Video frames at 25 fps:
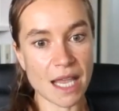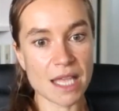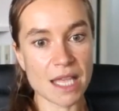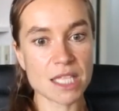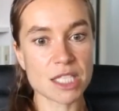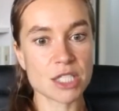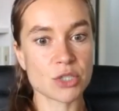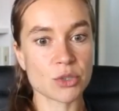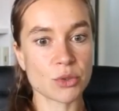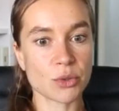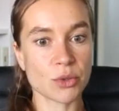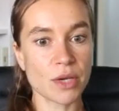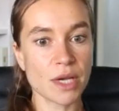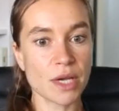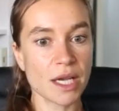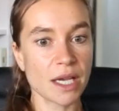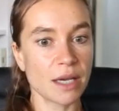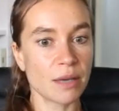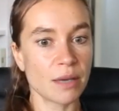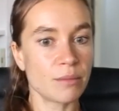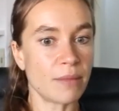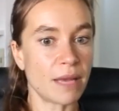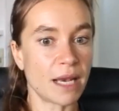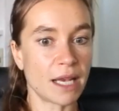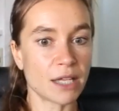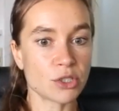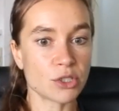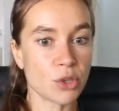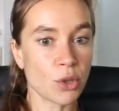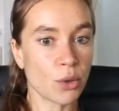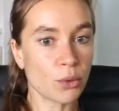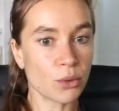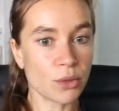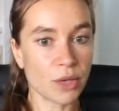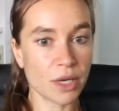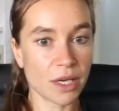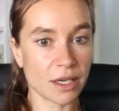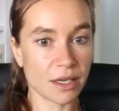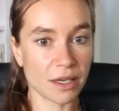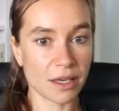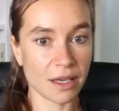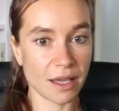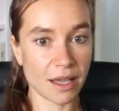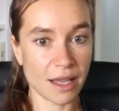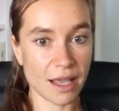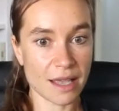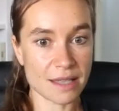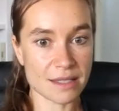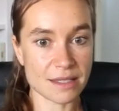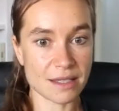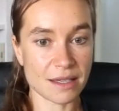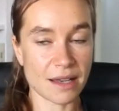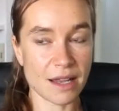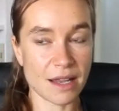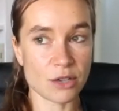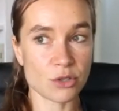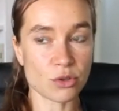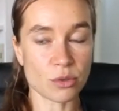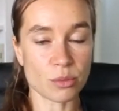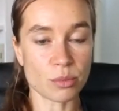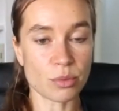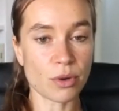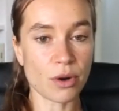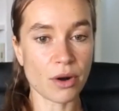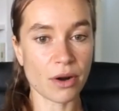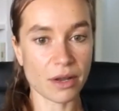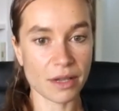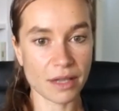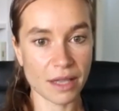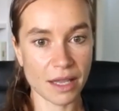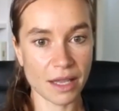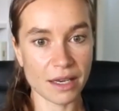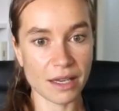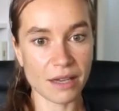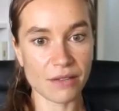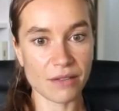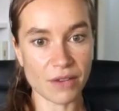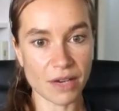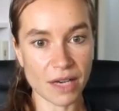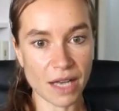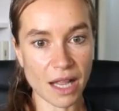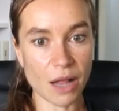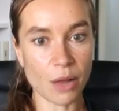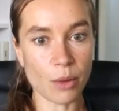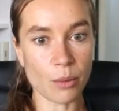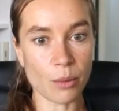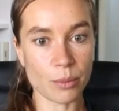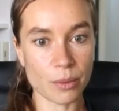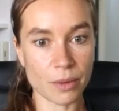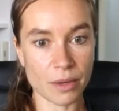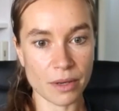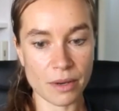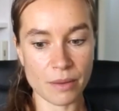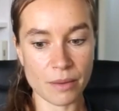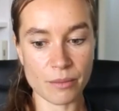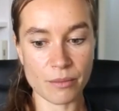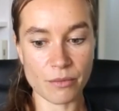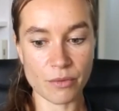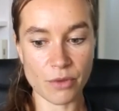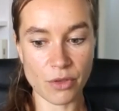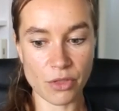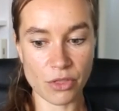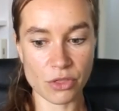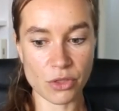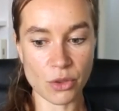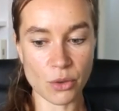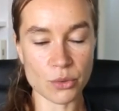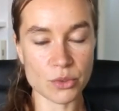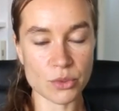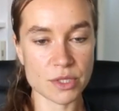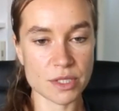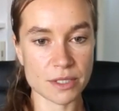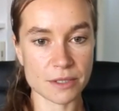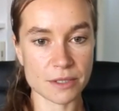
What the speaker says: So melatonin as a natural product can even help with those.